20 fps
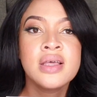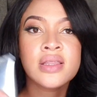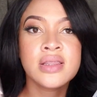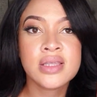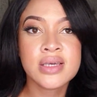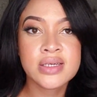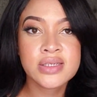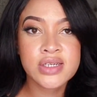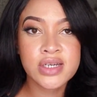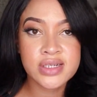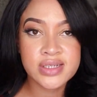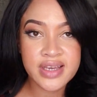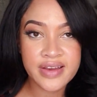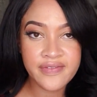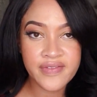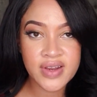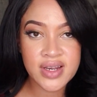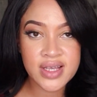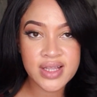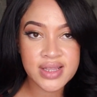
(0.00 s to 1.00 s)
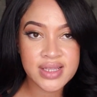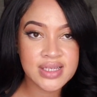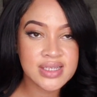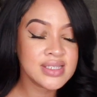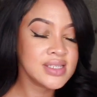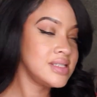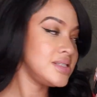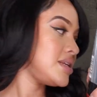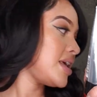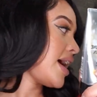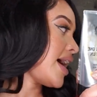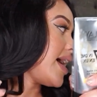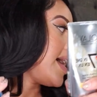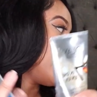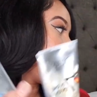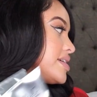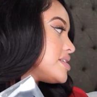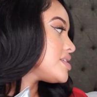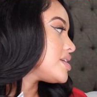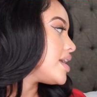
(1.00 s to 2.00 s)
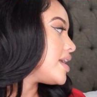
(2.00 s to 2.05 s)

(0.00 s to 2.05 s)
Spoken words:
These are definitely stash,